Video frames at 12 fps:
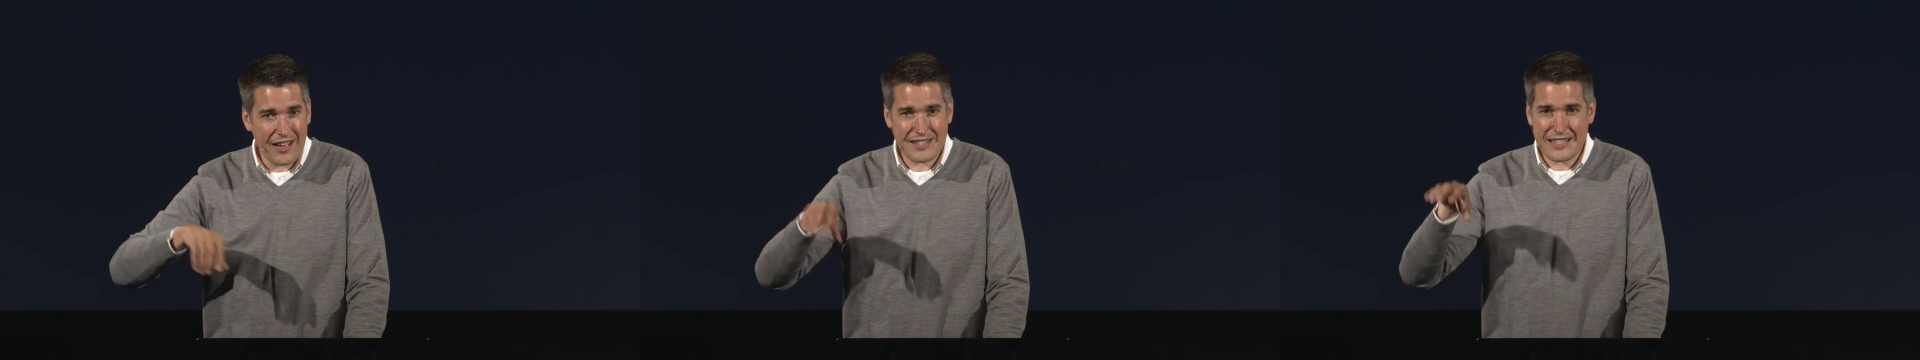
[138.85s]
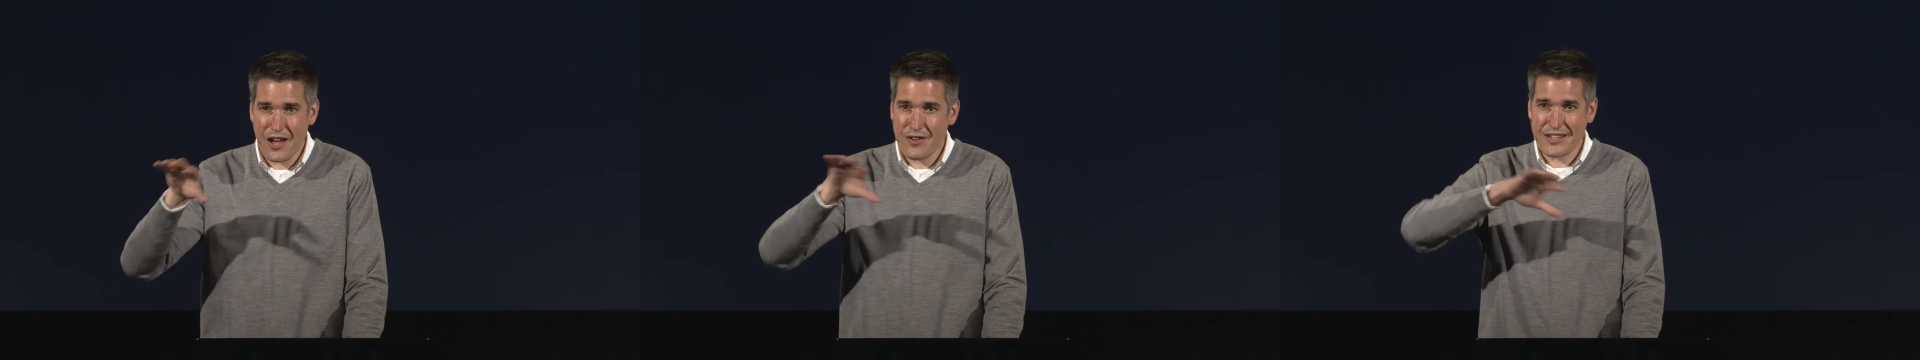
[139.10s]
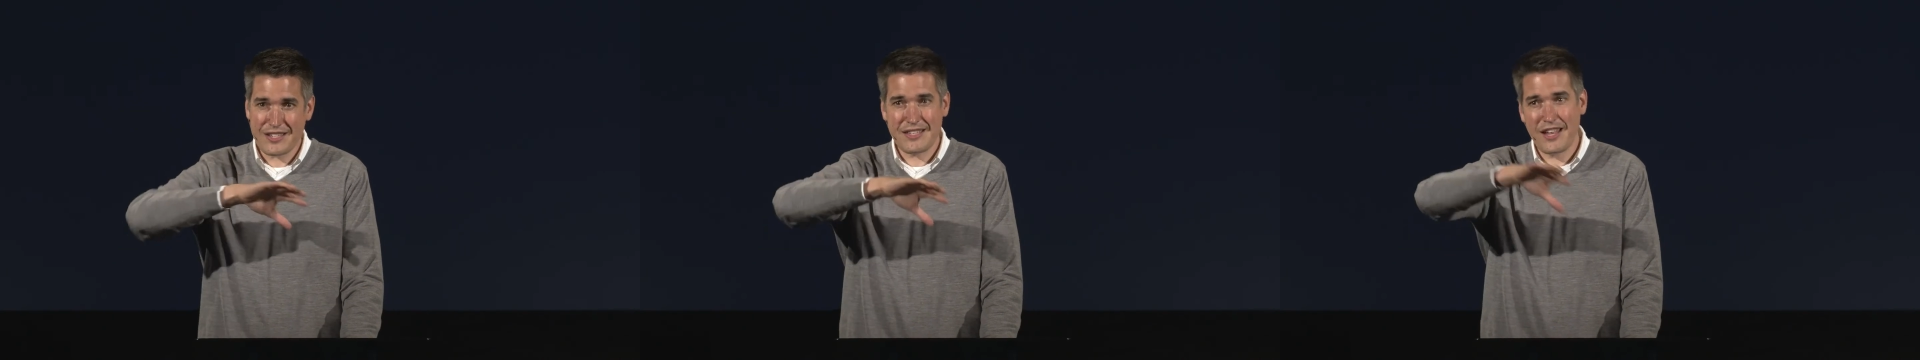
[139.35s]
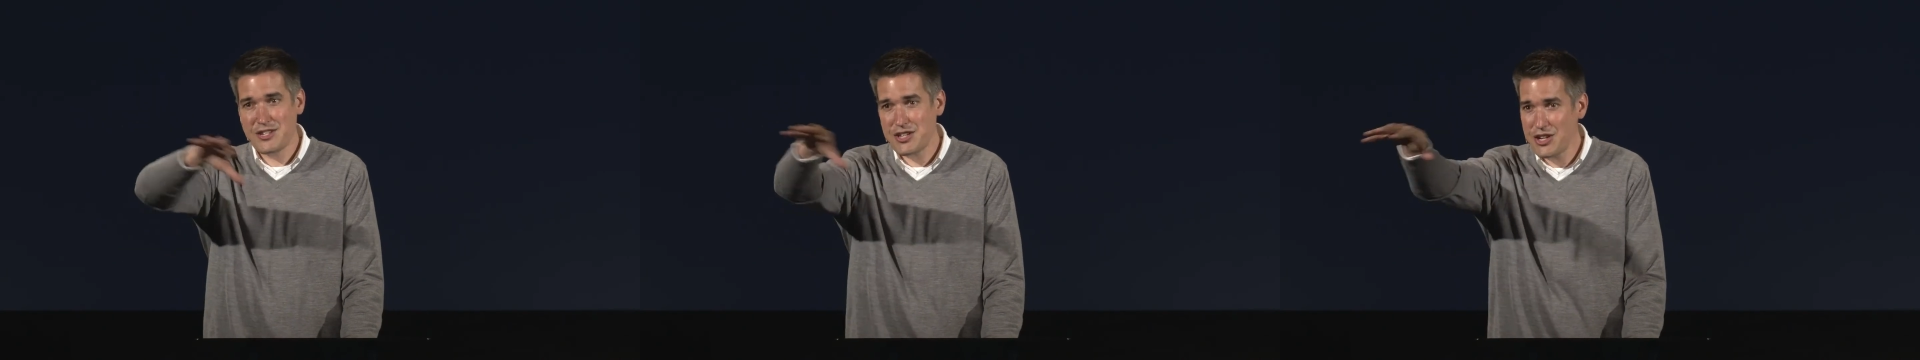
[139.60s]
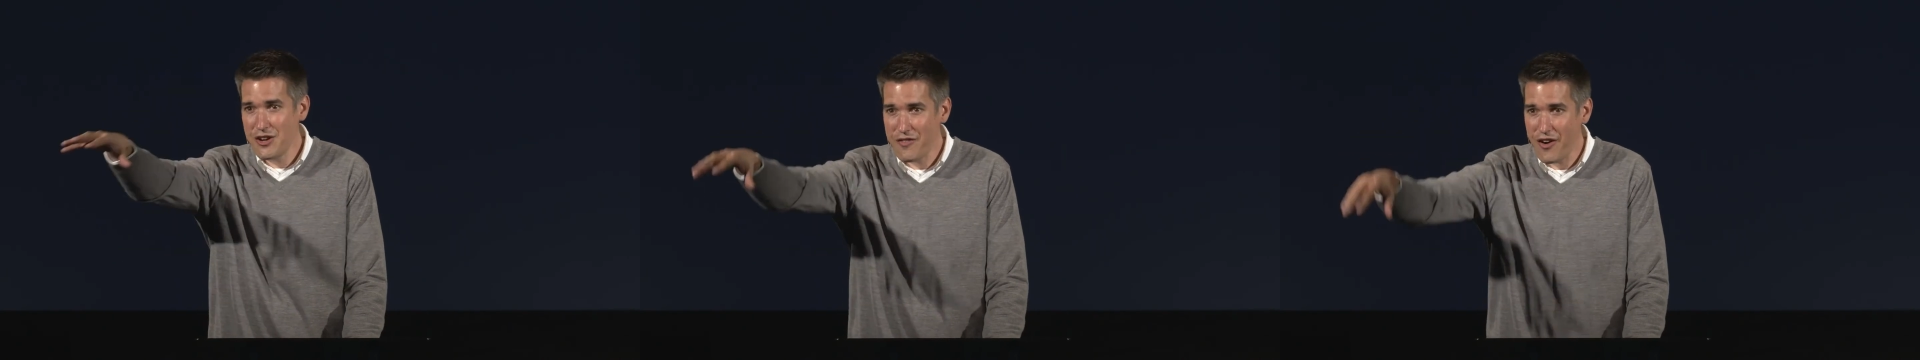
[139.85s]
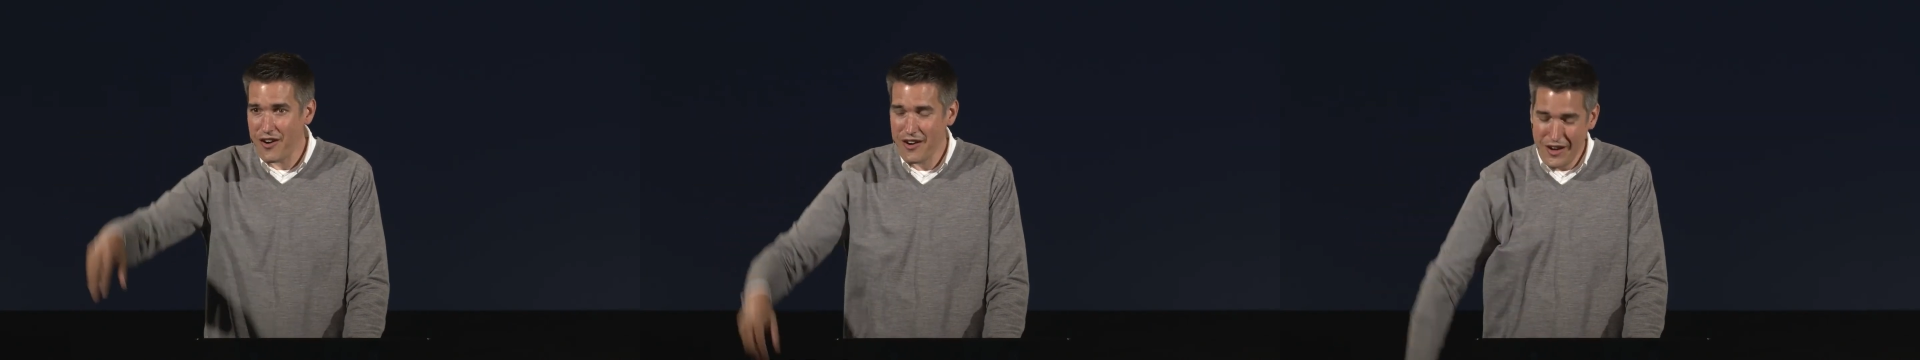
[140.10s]
It's now an extension of
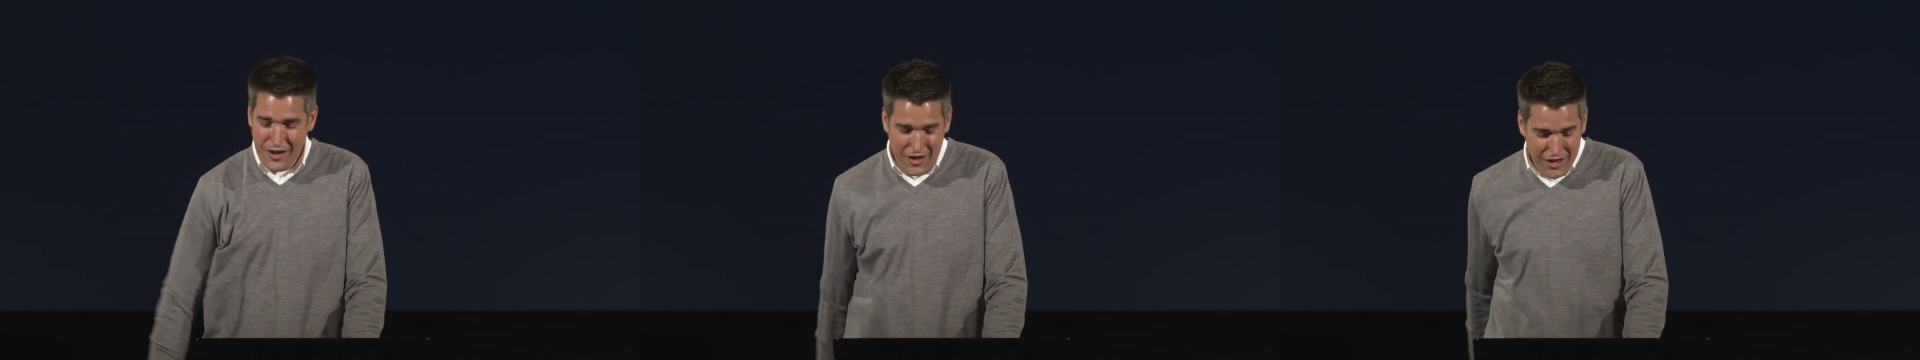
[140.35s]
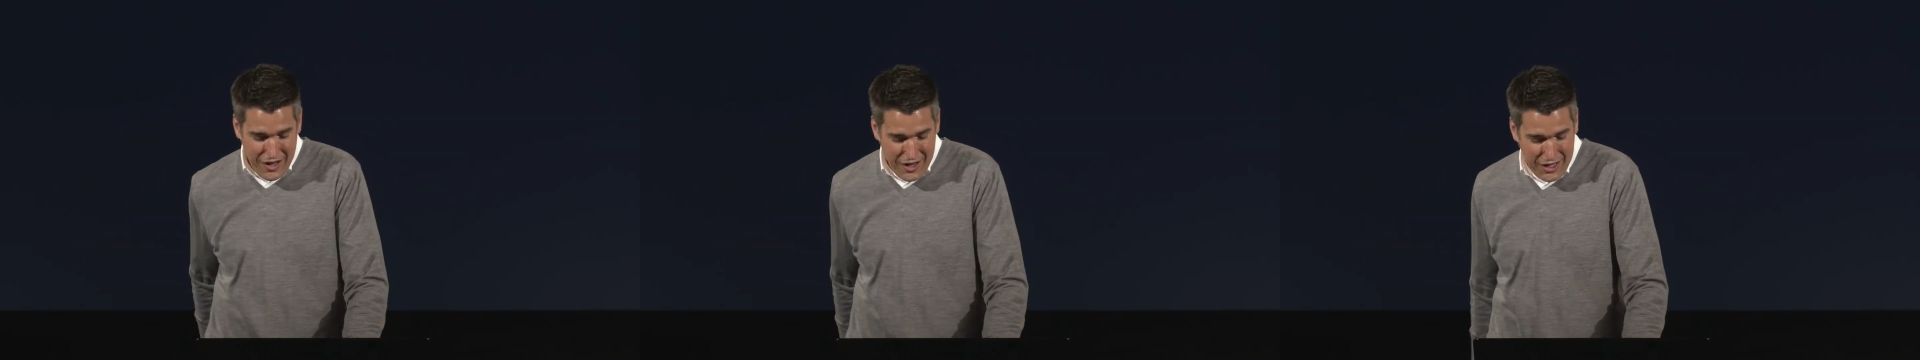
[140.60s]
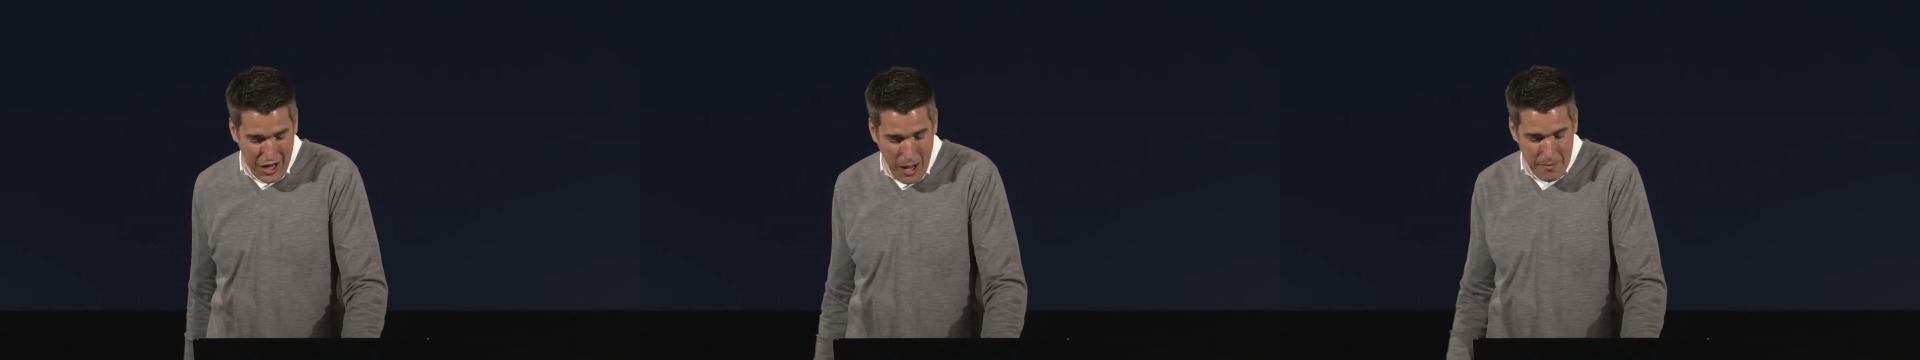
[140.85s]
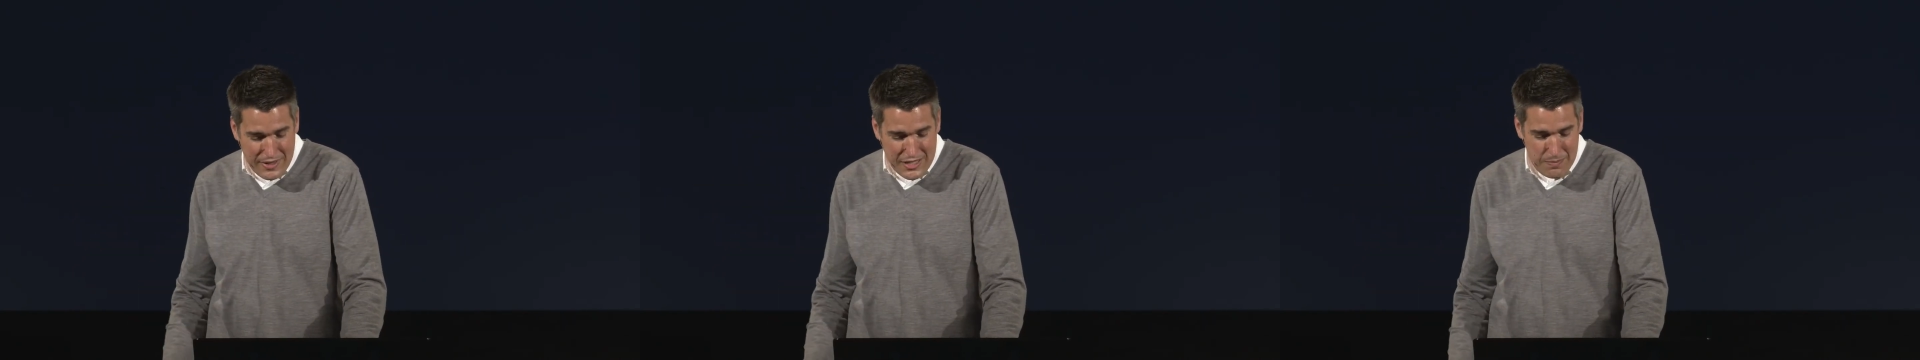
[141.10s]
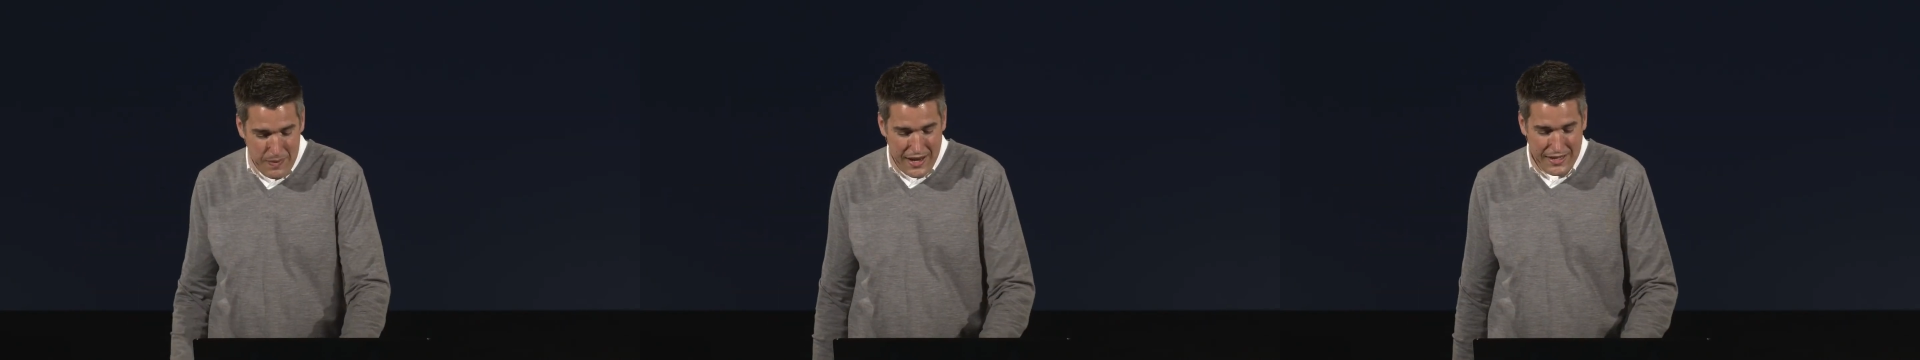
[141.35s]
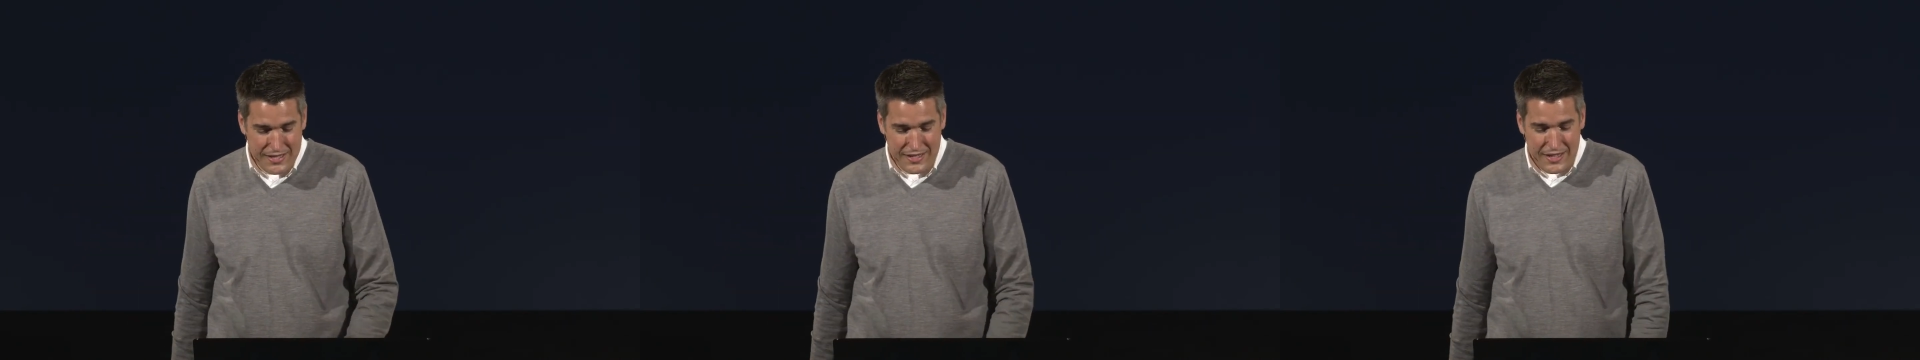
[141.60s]
our common
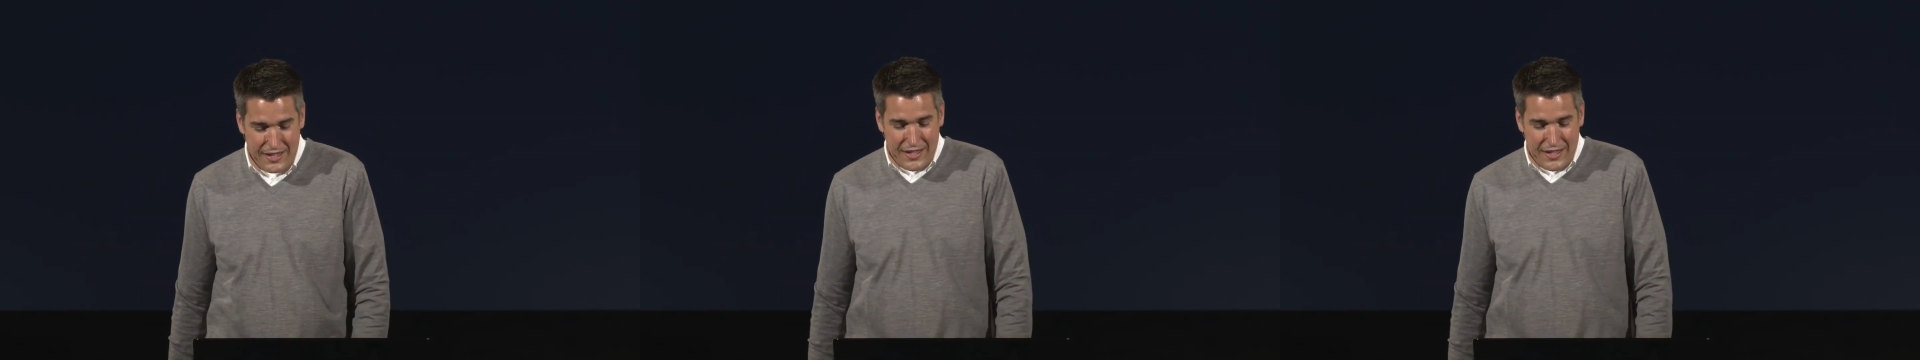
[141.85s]
space.